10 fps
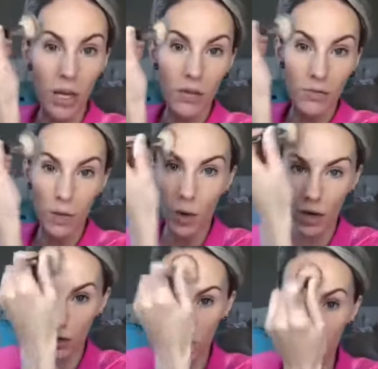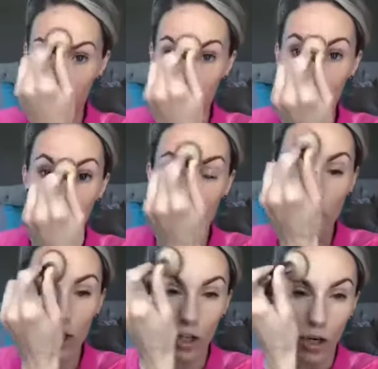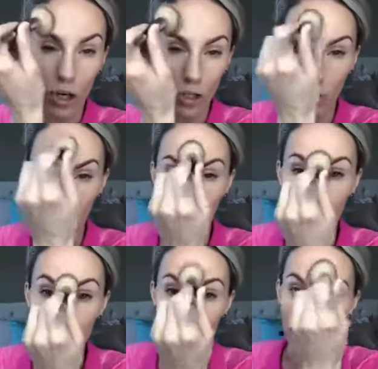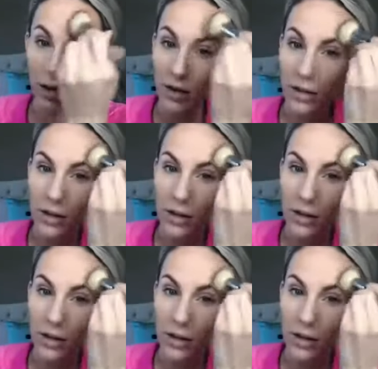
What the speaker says: If you want your entry, make sure you comment shared.